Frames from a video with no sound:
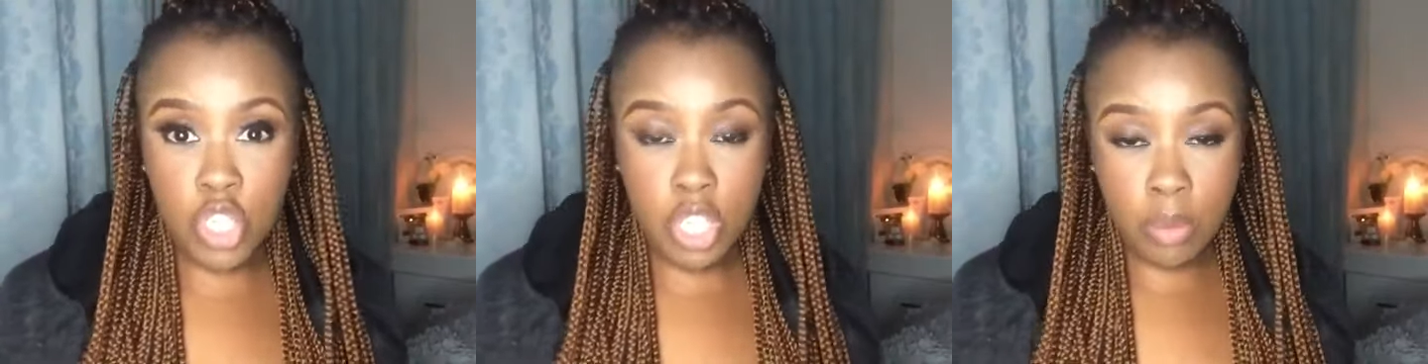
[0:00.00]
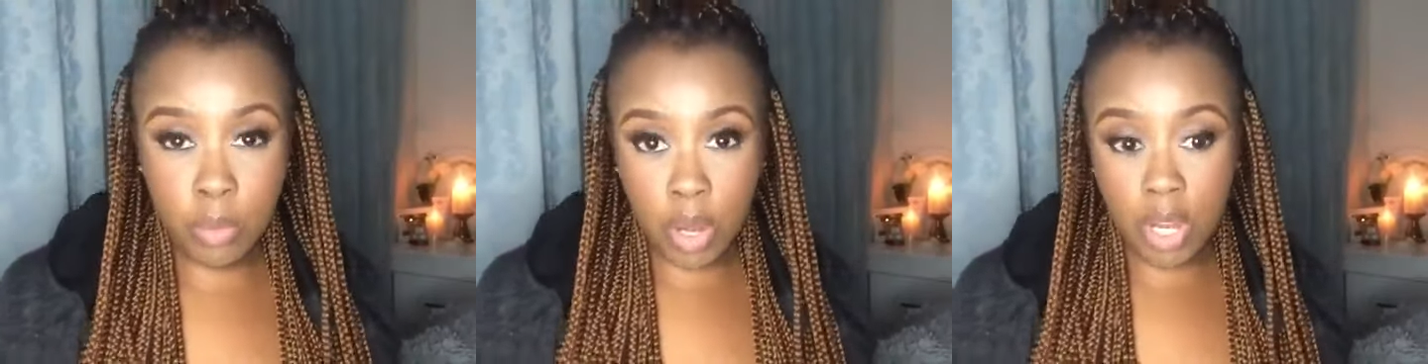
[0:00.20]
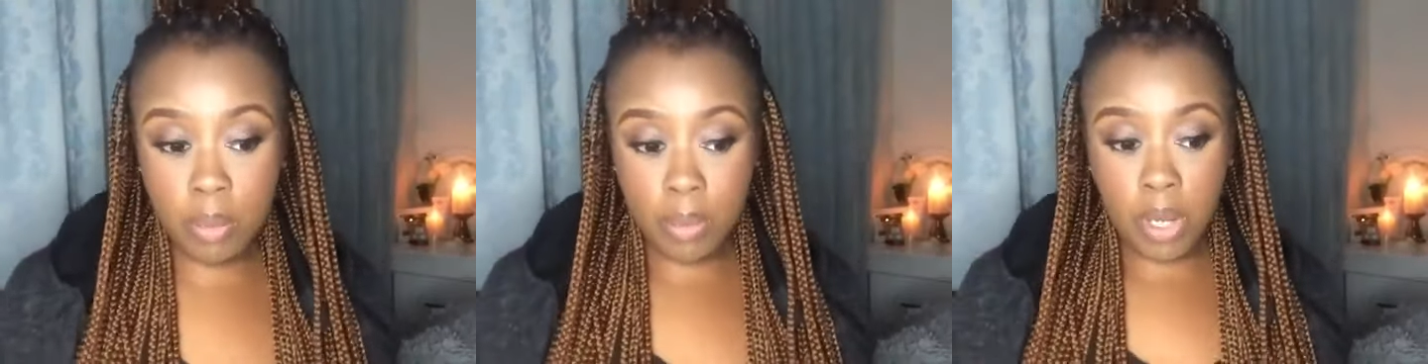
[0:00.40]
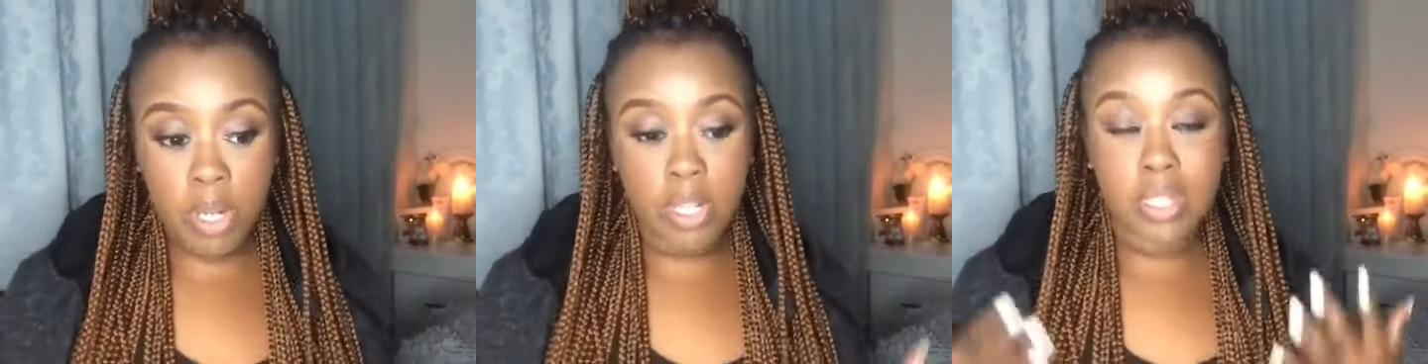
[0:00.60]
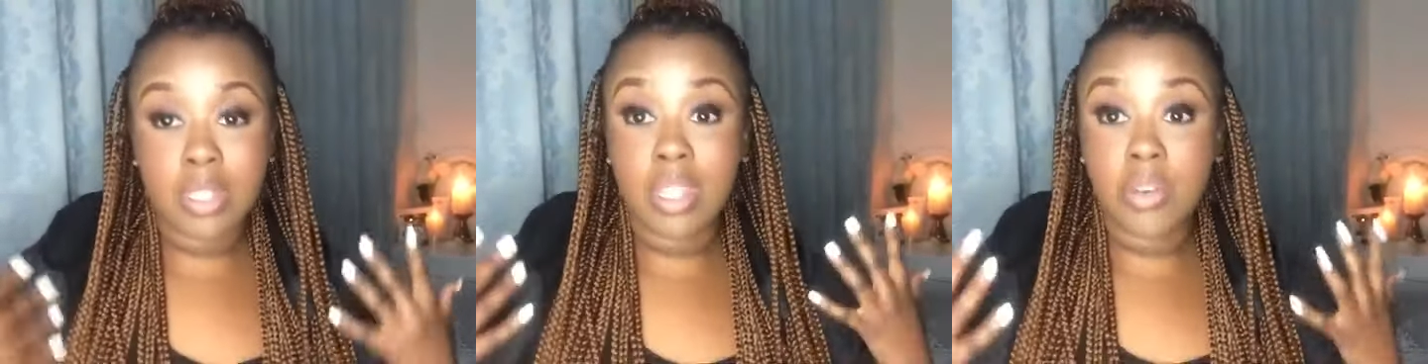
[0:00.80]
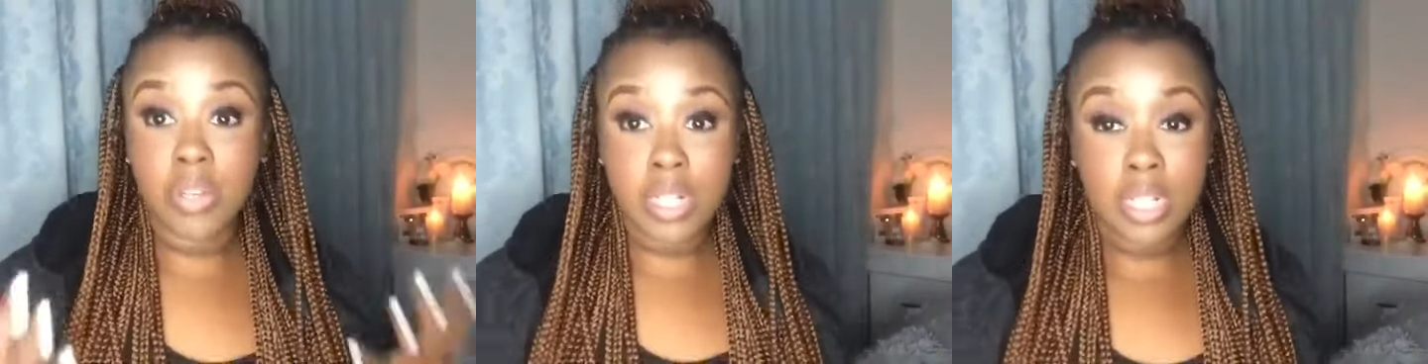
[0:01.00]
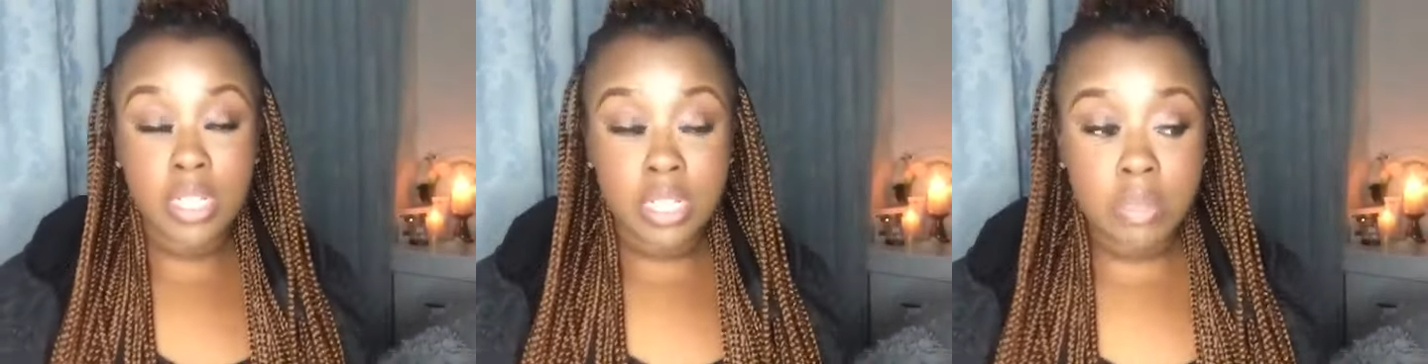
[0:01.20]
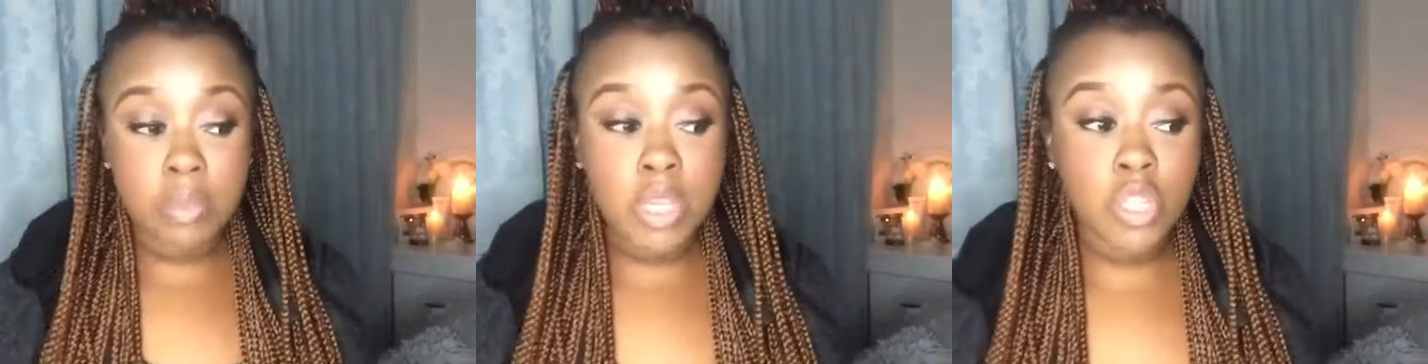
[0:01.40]
they prayed about it, they
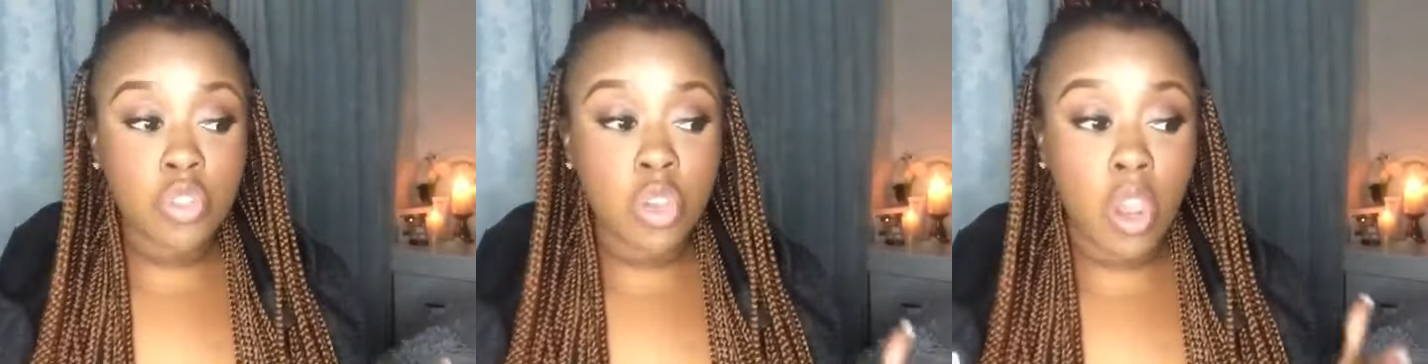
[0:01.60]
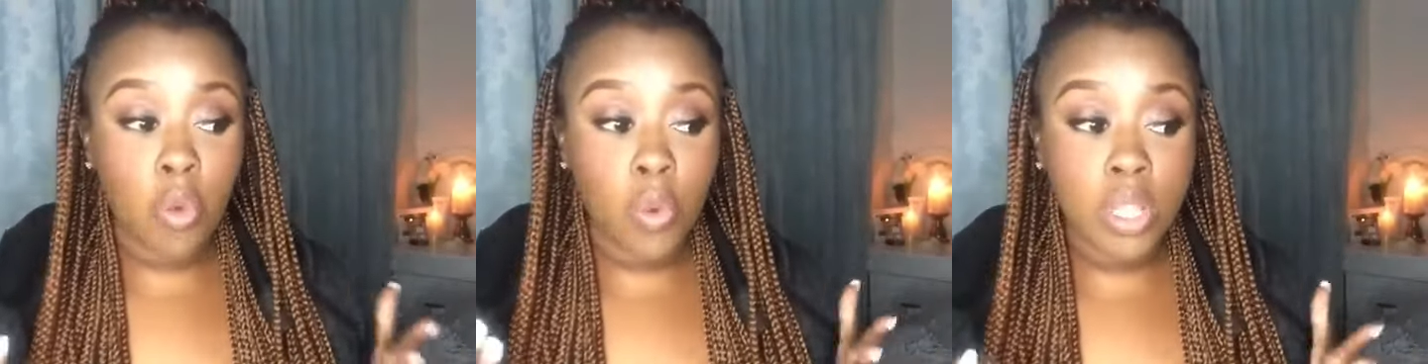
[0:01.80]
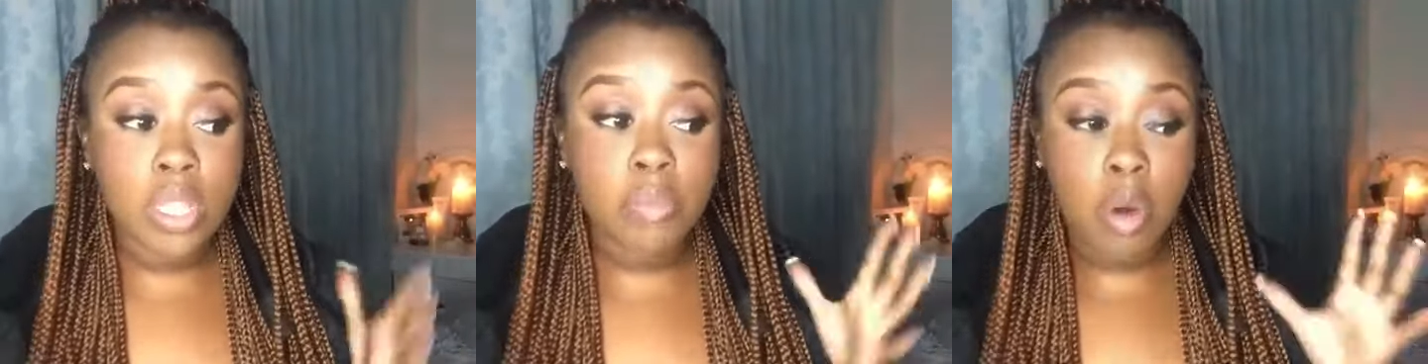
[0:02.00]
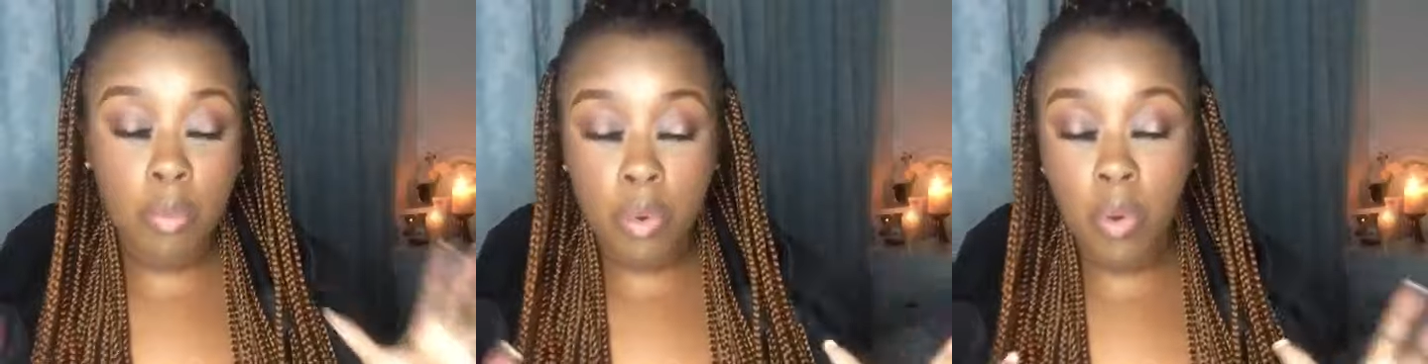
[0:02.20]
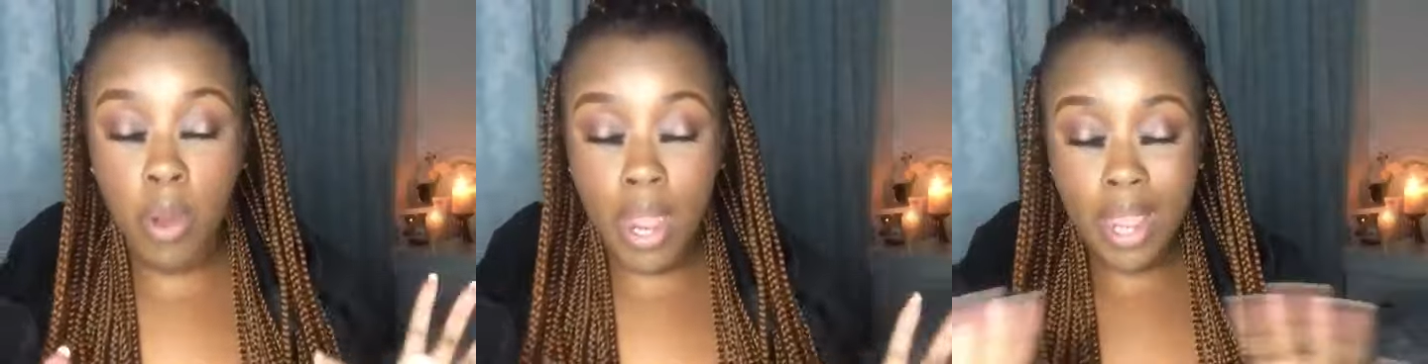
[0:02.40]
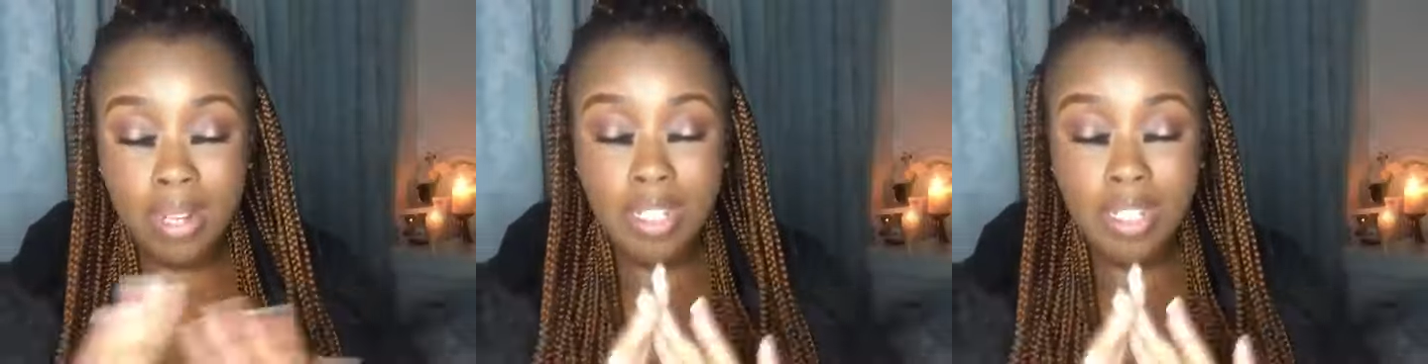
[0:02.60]
released me, so I went the proper way.